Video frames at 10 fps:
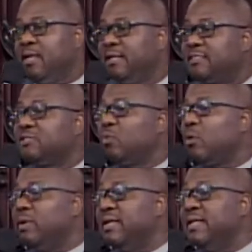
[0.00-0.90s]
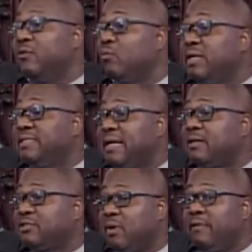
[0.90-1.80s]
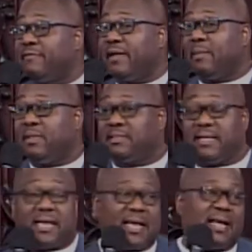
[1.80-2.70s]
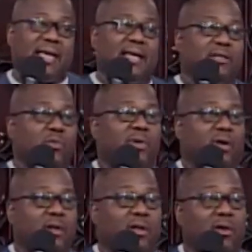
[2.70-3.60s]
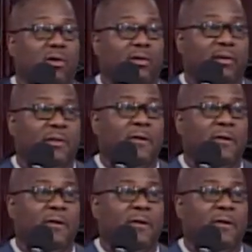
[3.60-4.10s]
This is where we need to reach out to our family and say, hey, I can't do it all alone.